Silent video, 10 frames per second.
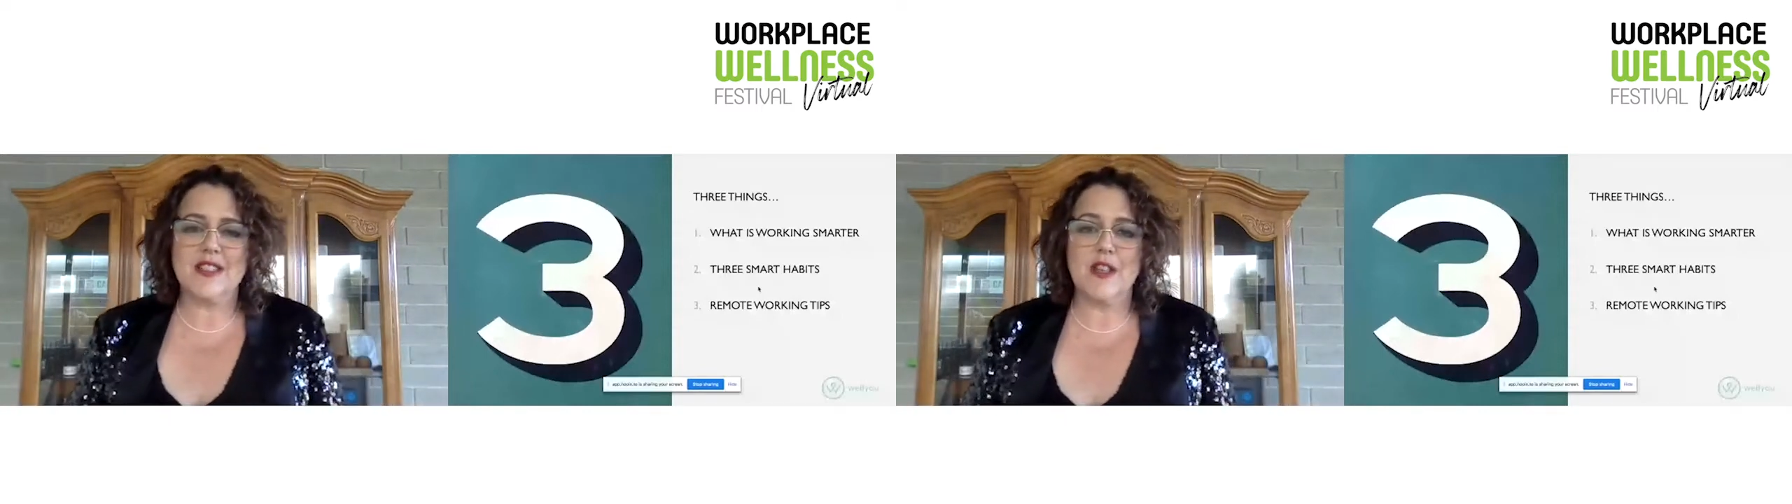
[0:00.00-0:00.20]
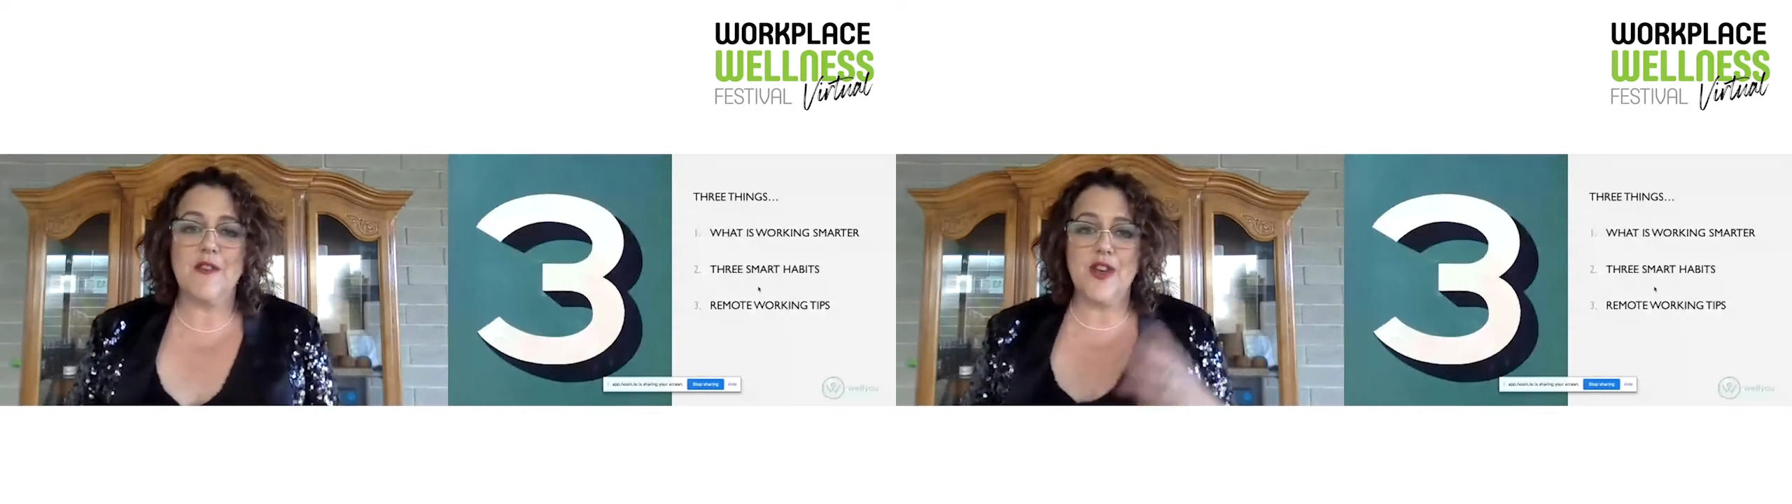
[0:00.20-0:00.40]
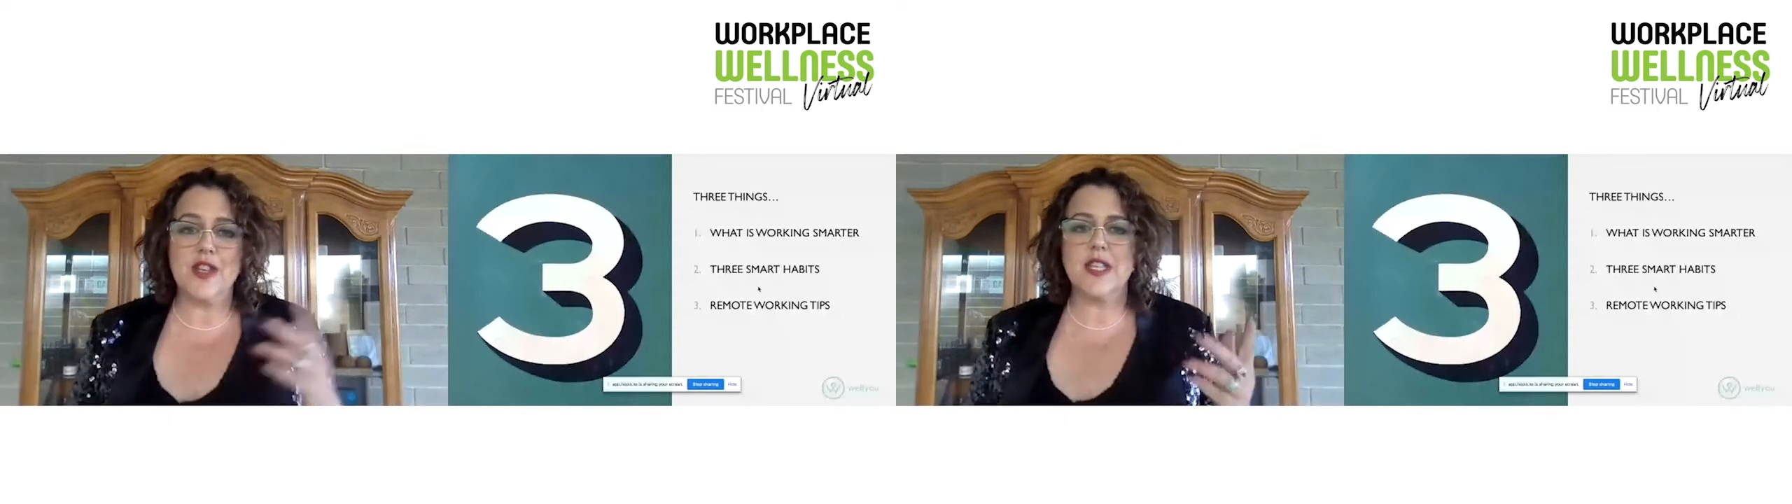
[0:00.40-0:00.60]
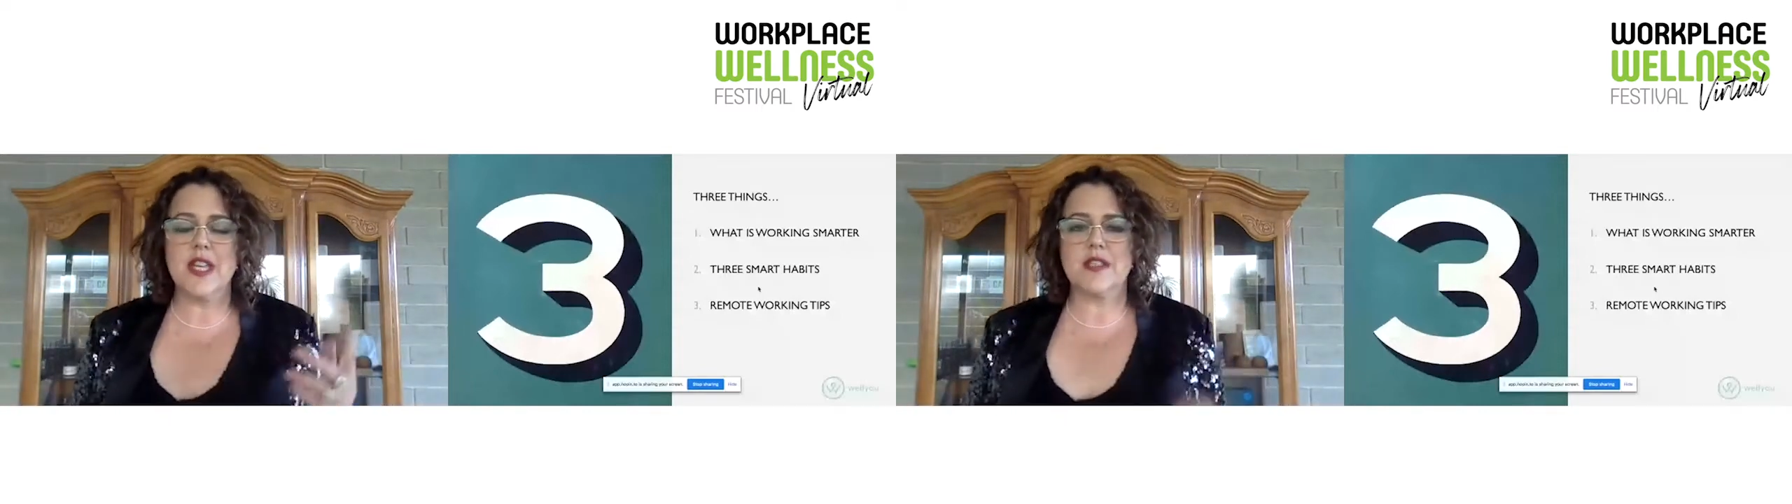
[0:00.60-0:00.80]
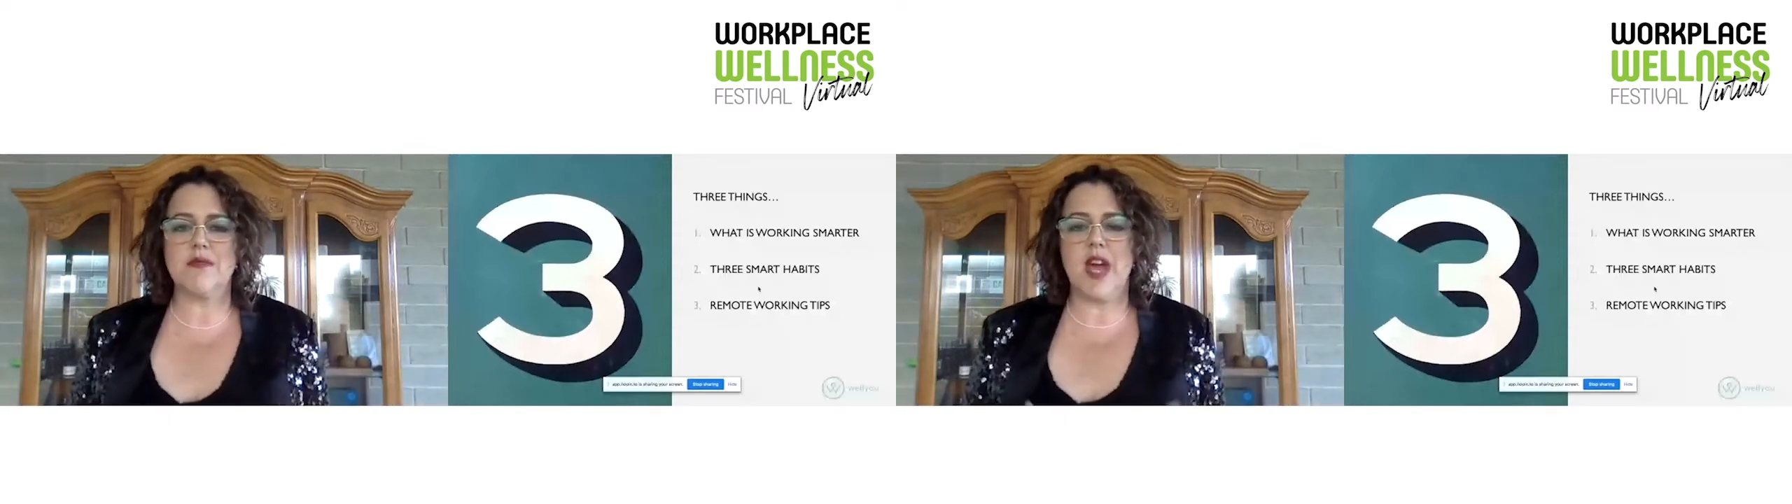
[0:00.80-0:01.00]
So the first thing
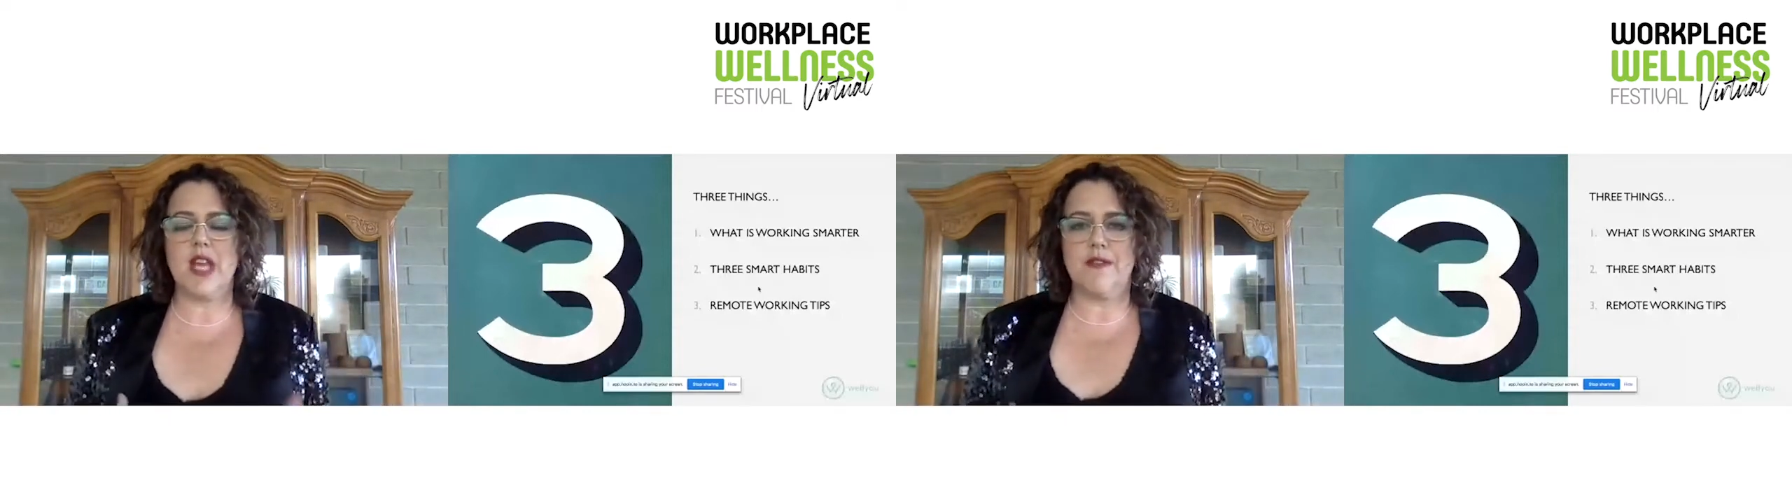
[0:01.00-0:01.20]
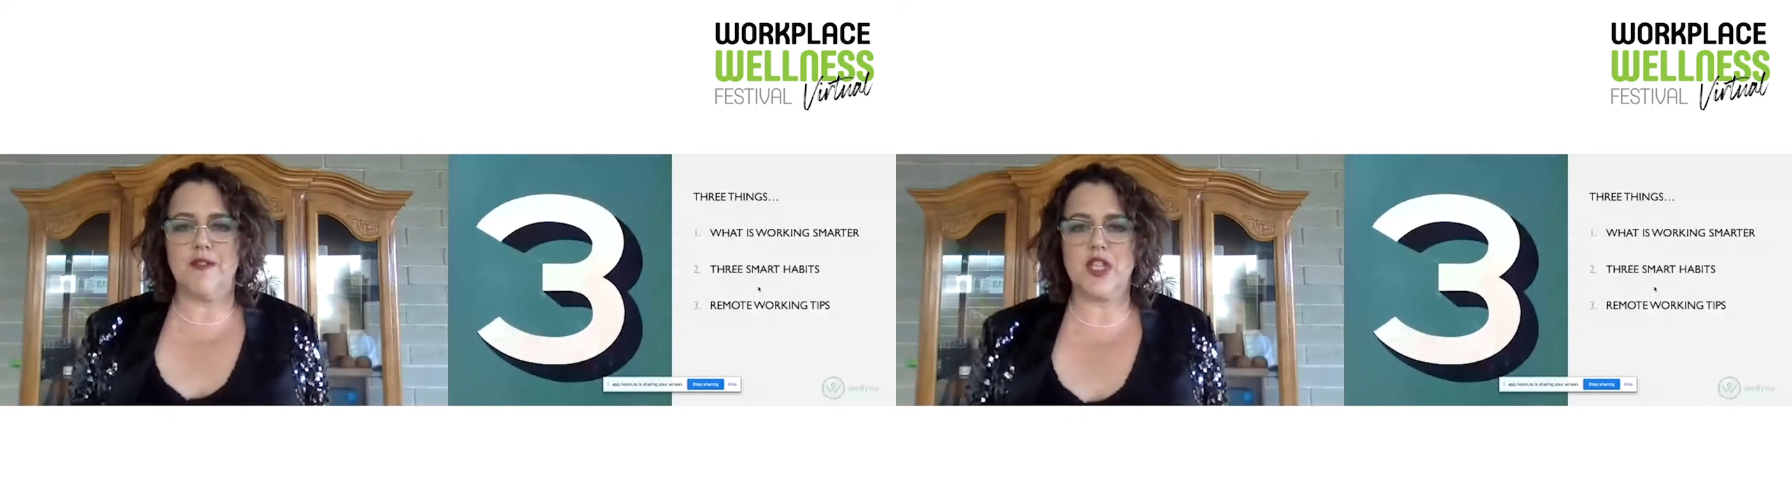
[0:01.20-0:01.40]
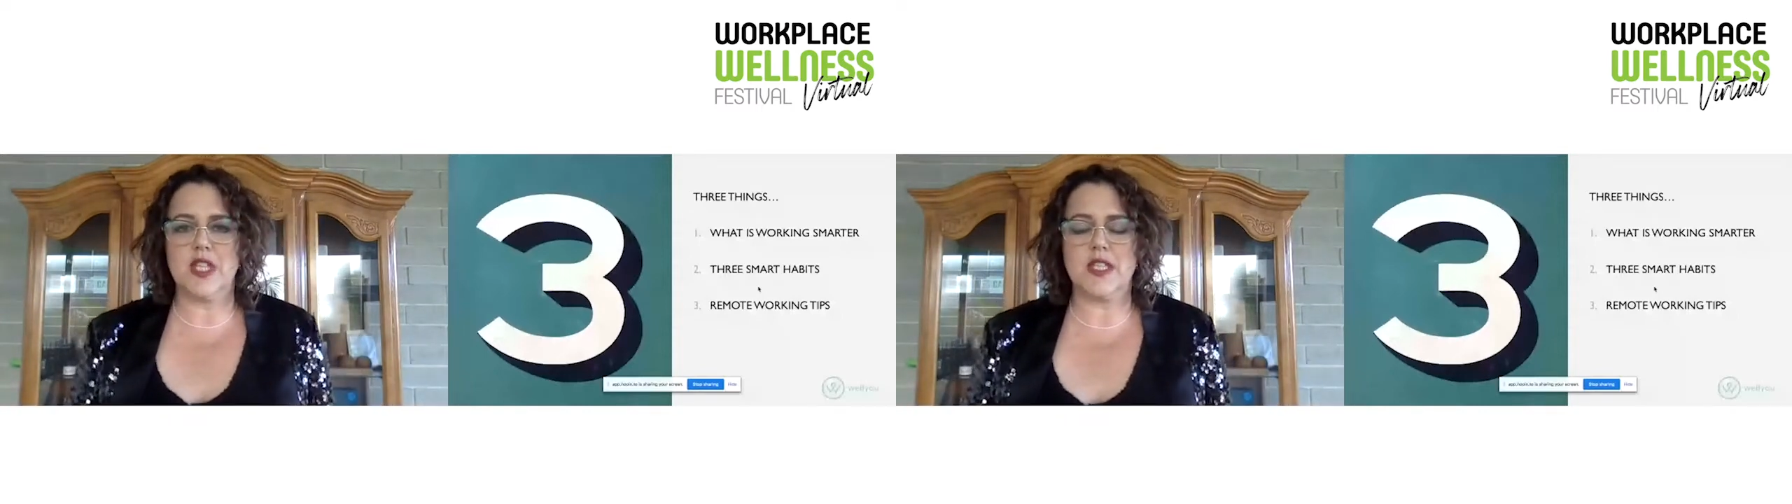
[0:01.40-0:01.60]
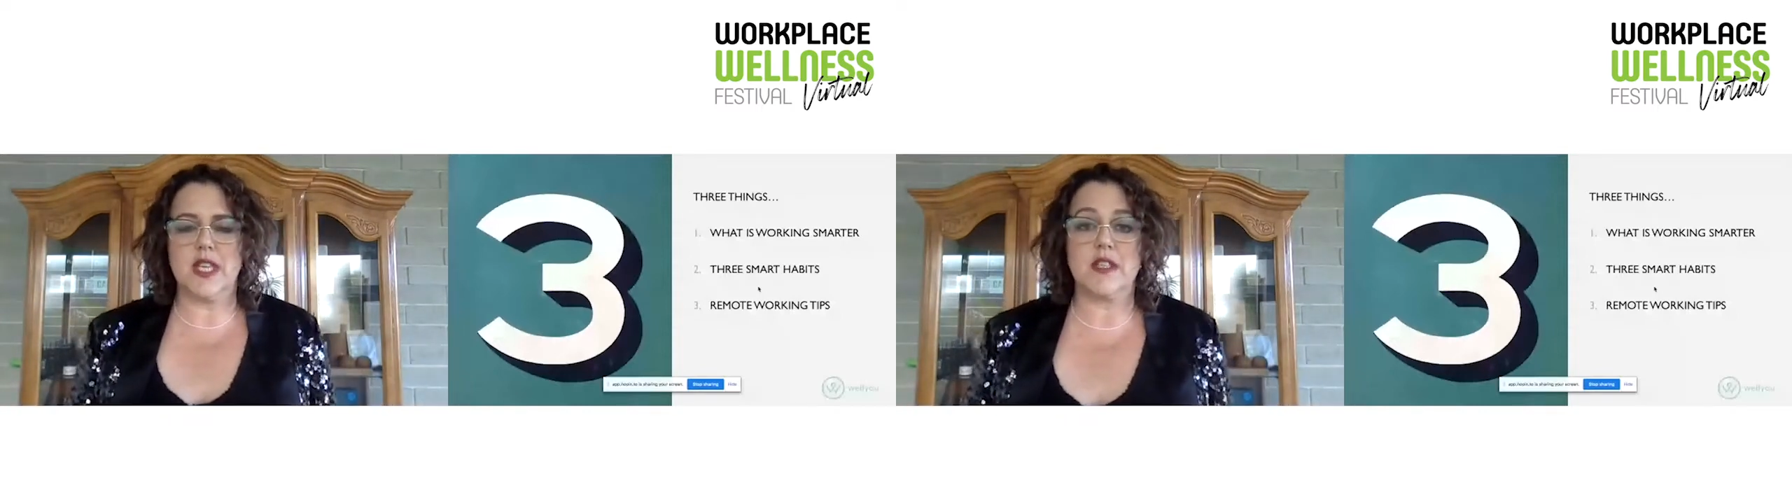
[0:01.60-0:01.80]
is around efficiency,